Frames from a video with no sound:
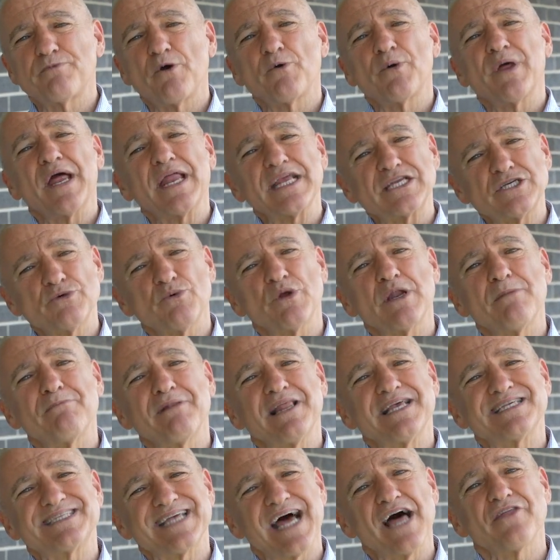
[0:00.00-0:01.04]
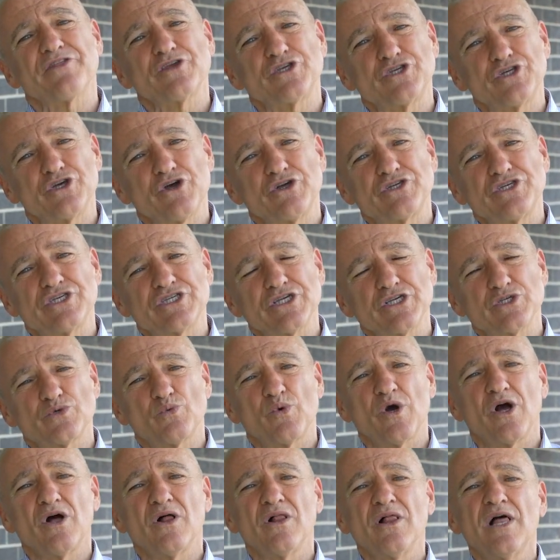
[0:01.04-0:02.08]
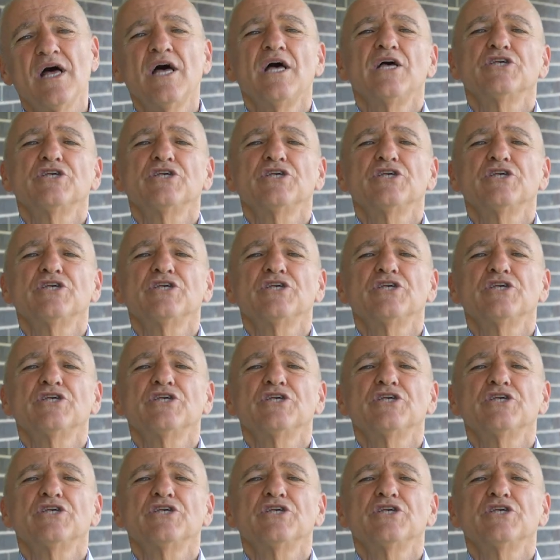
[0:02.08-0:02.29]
but we actually want to bless other churches as well